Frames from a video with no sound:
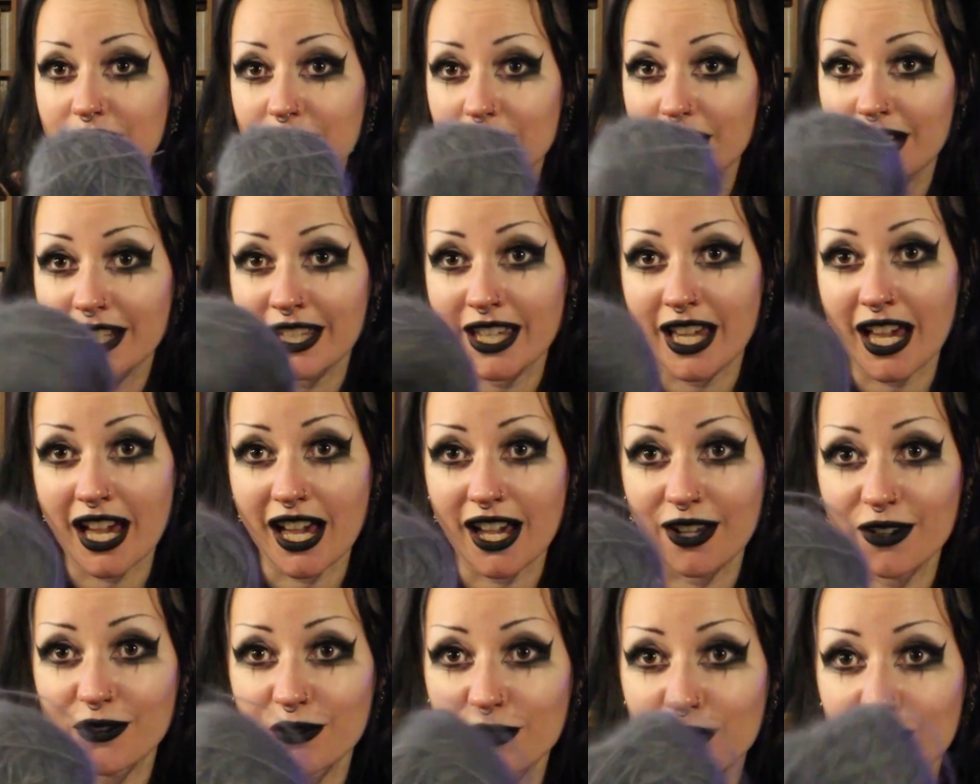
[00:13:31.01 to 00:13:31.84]
I
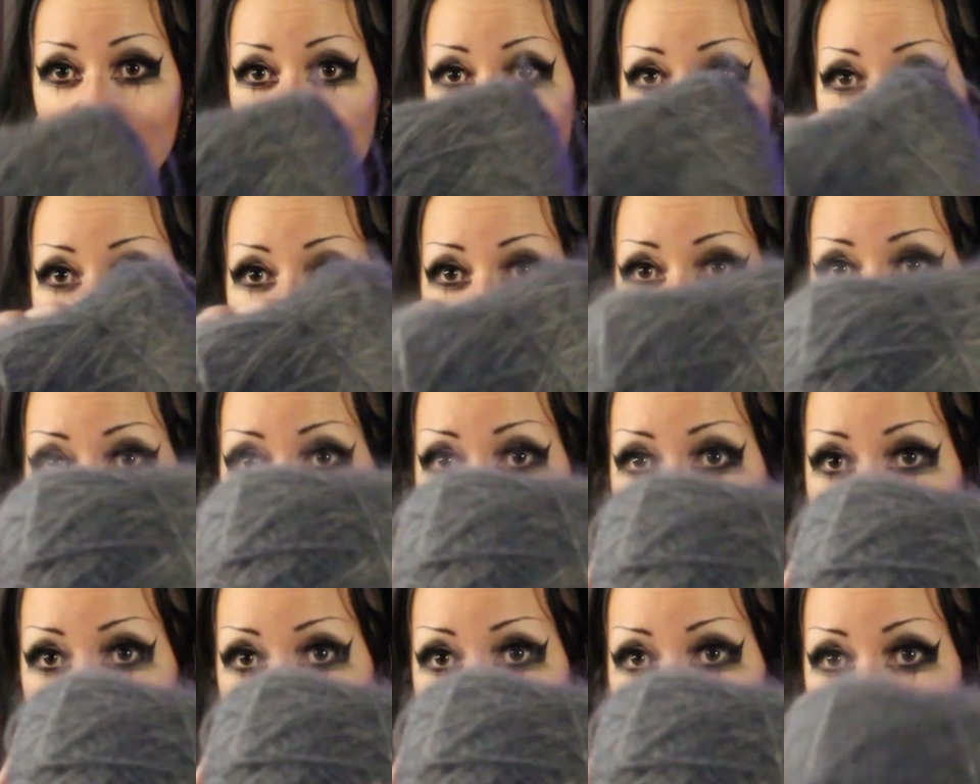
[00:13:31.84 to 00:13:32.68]
have
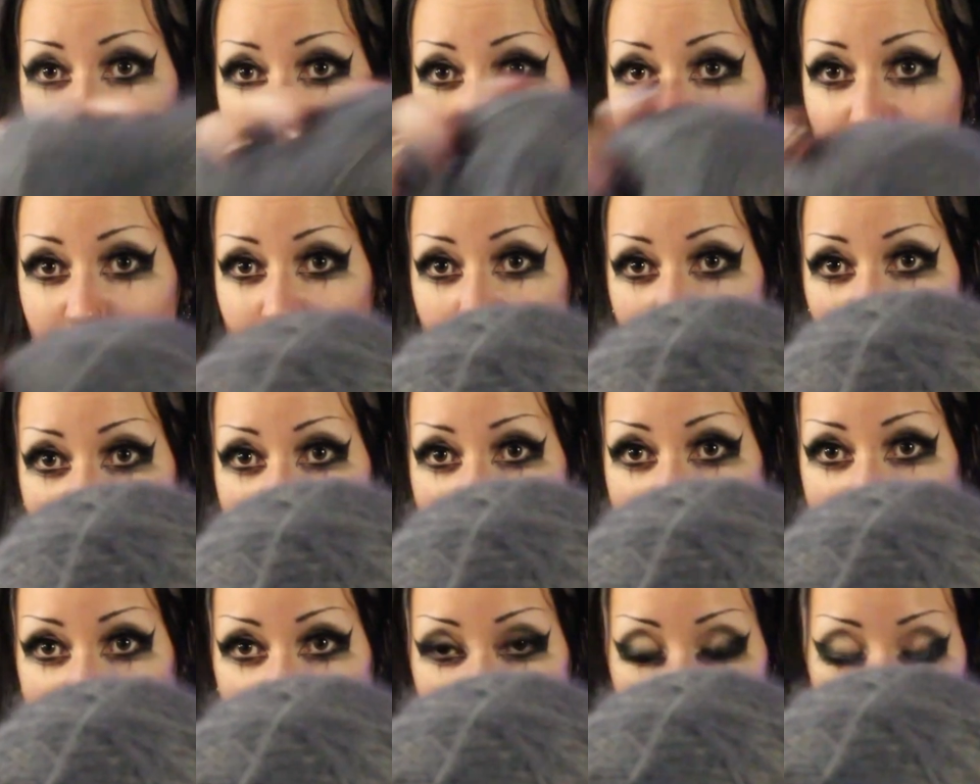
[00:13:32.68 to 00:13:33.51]

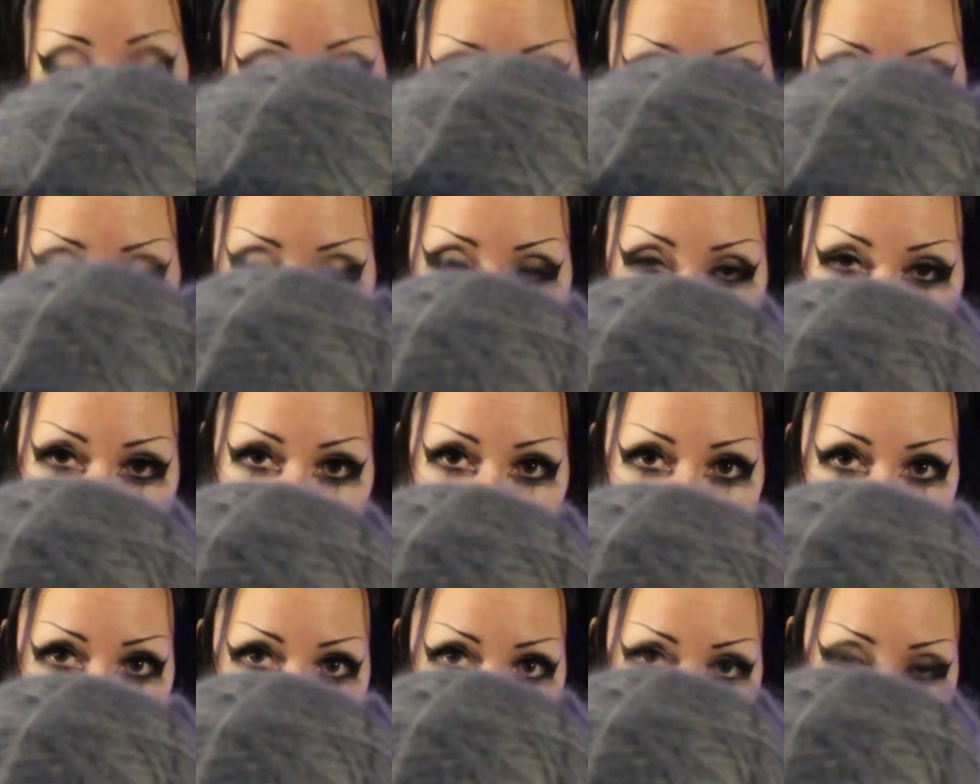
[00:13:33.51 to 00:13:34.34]
mohair silk
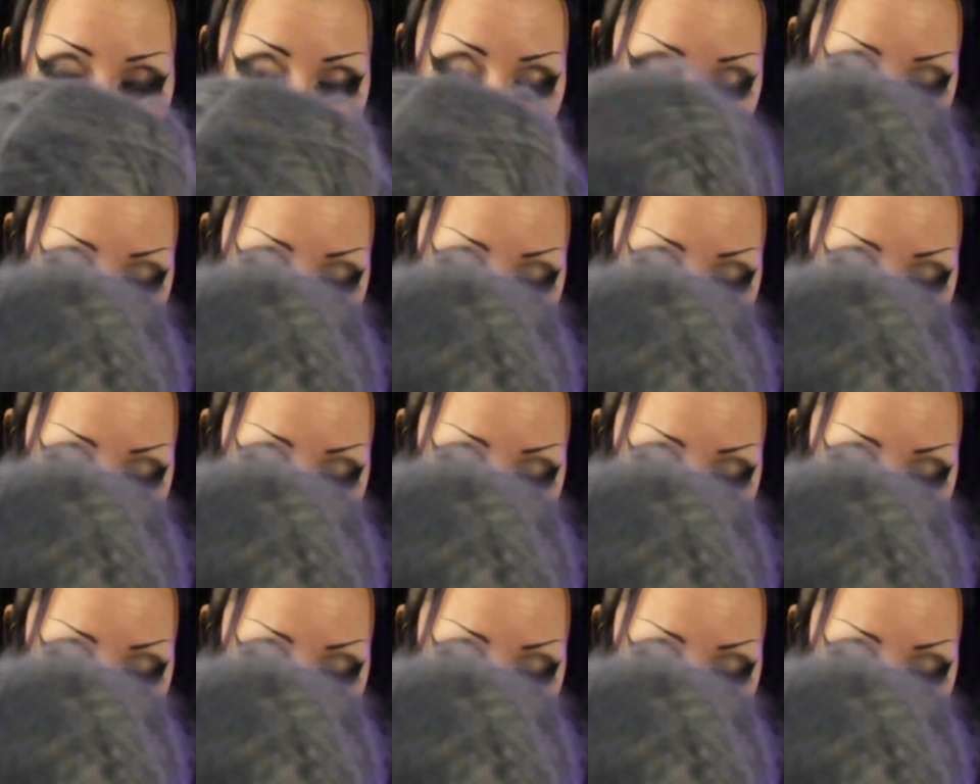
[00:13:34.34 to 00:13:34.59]
fluff,